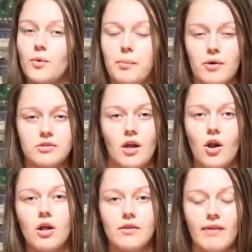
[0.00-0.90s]
We post on
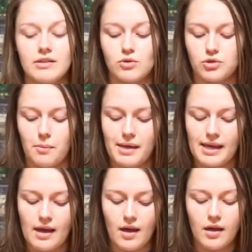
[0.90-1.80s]
all of that social
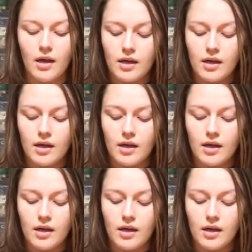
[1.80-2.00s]
media.